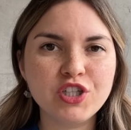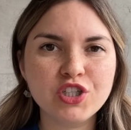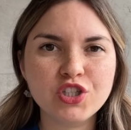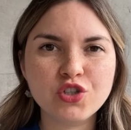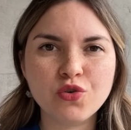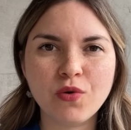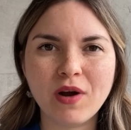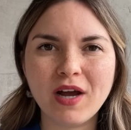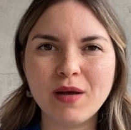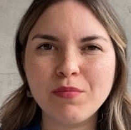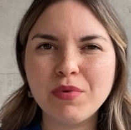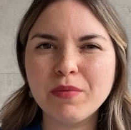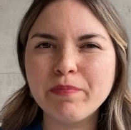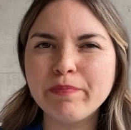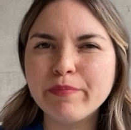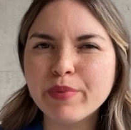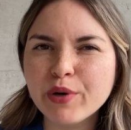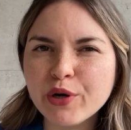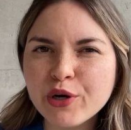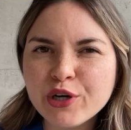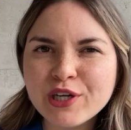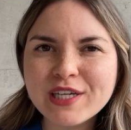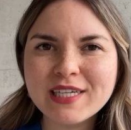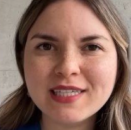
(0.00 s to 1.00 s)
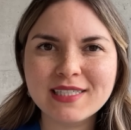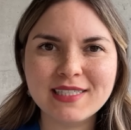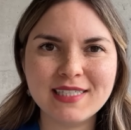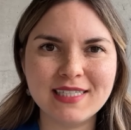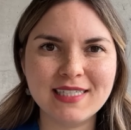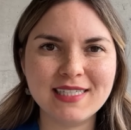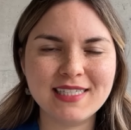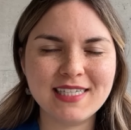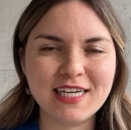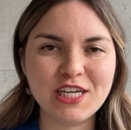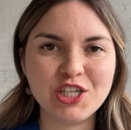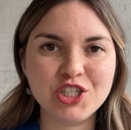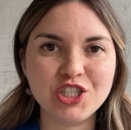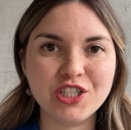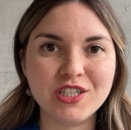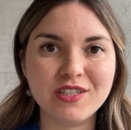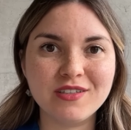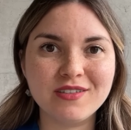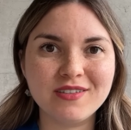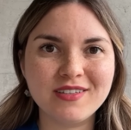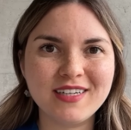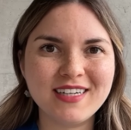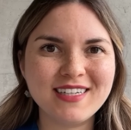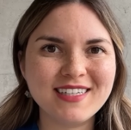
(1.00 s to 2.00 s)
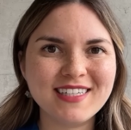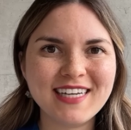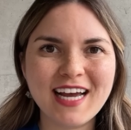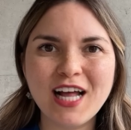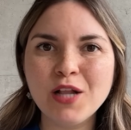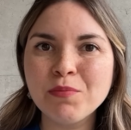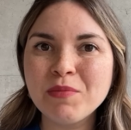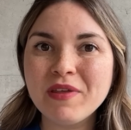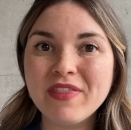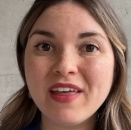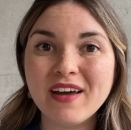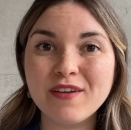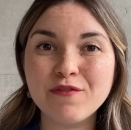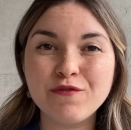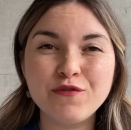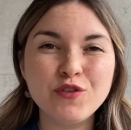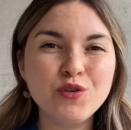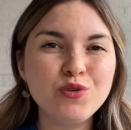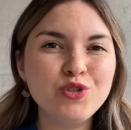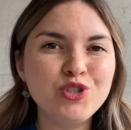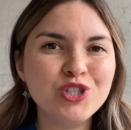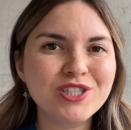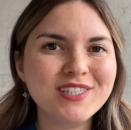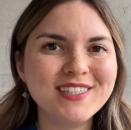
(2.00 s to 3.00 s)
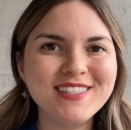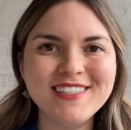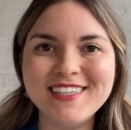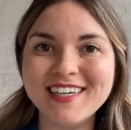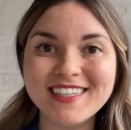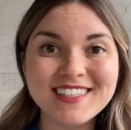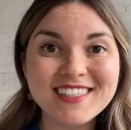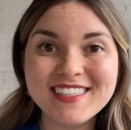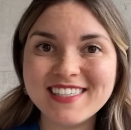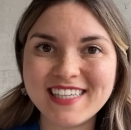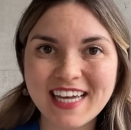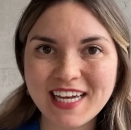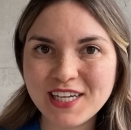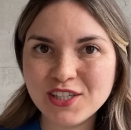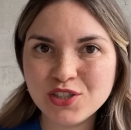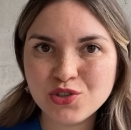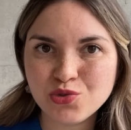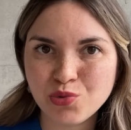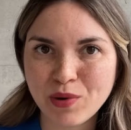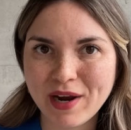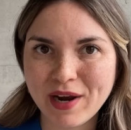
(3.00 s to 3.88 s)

describe a burning sensation and tell me that food just doesn't taste